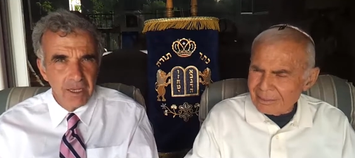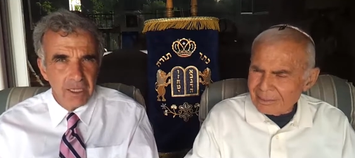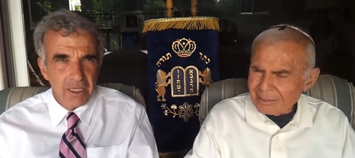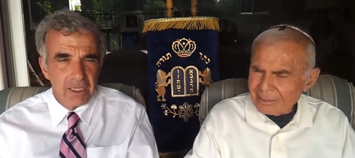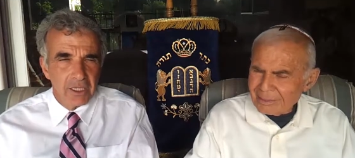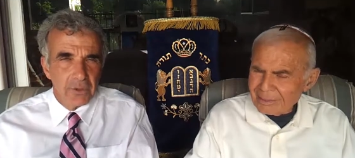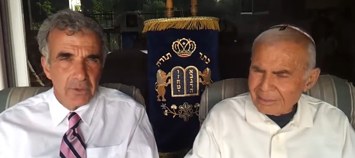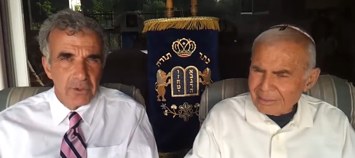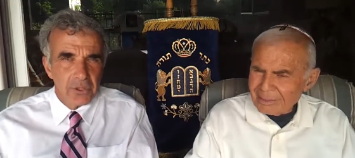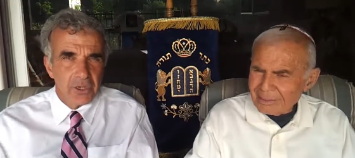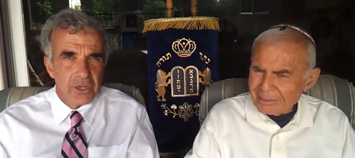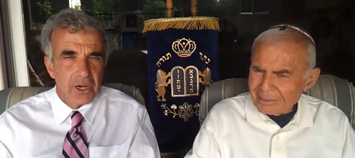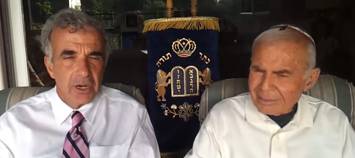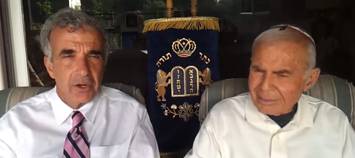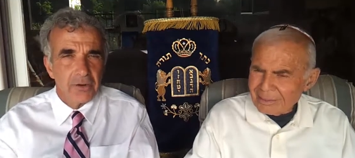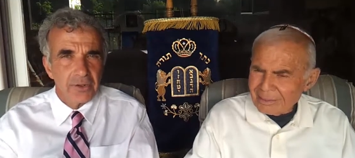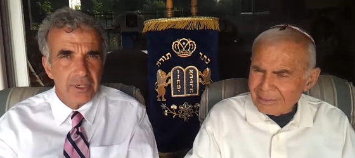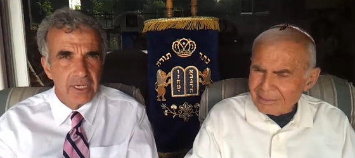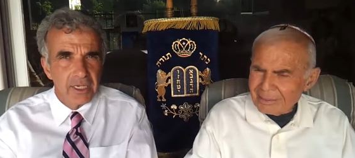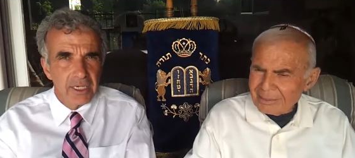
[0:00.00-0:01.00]
Speaker 1: Here we
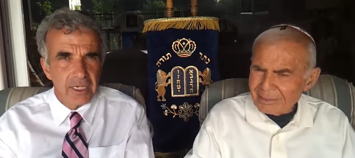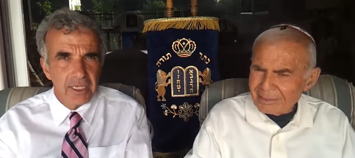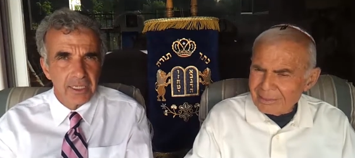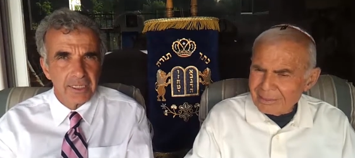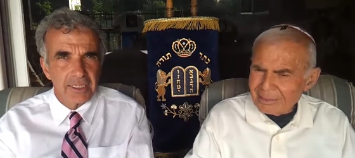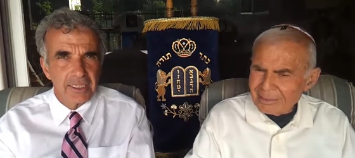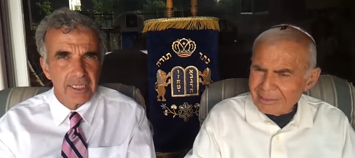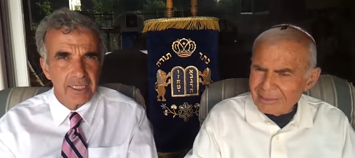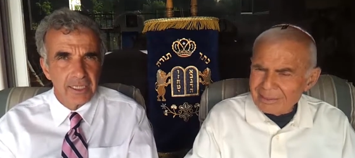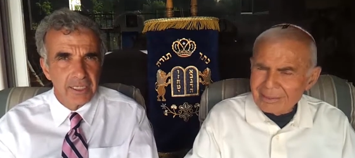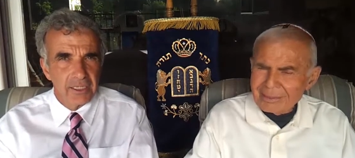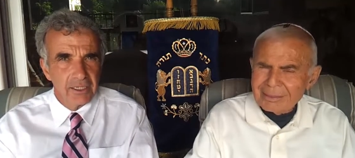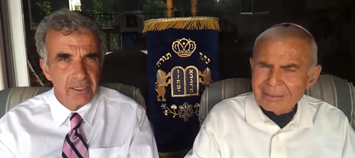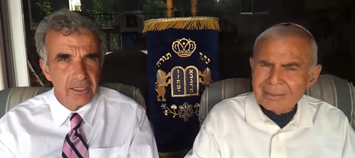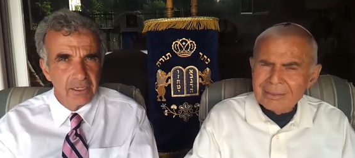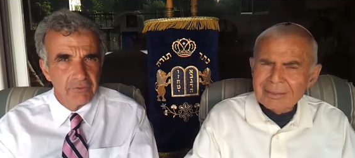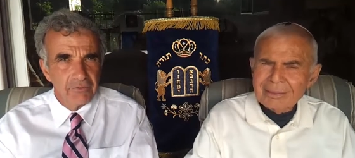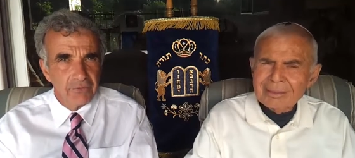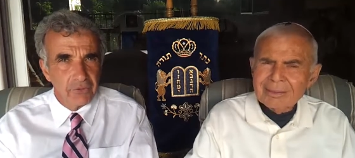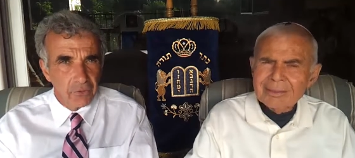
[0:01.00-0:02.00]
are in uh,
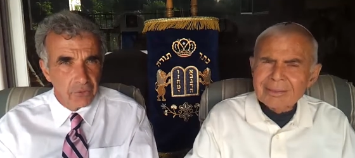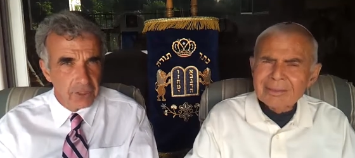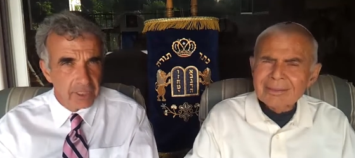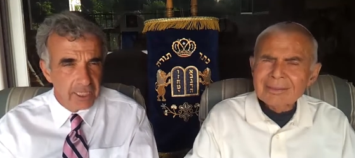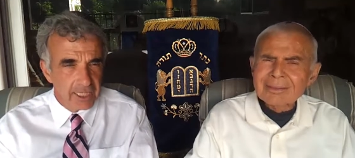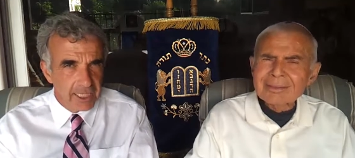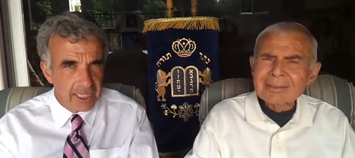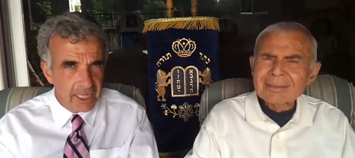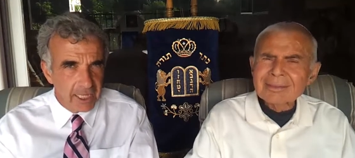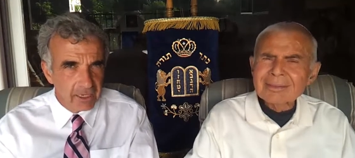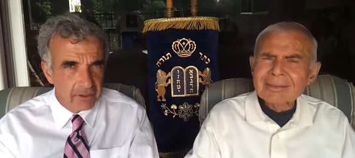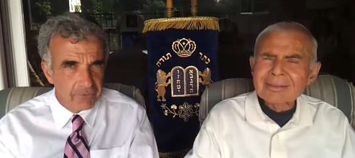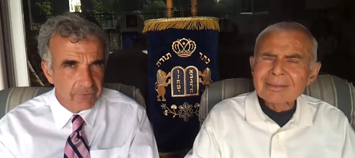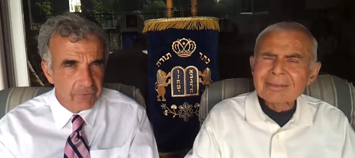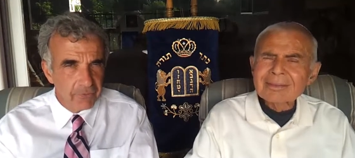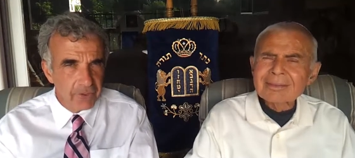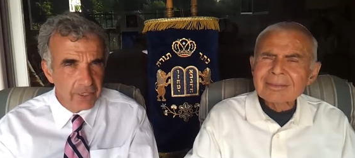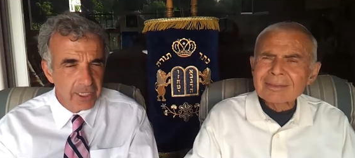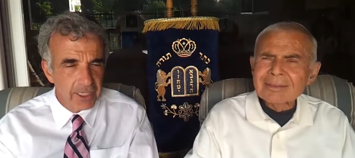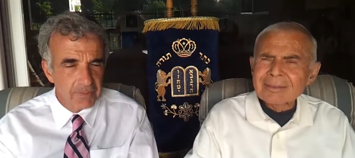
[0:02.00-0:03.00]
sunny Fullerton,
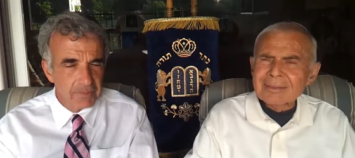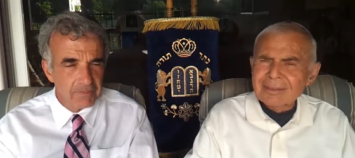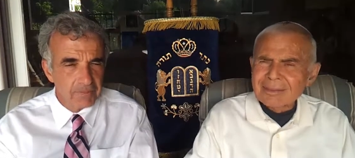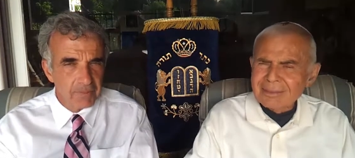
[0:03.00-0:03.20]
California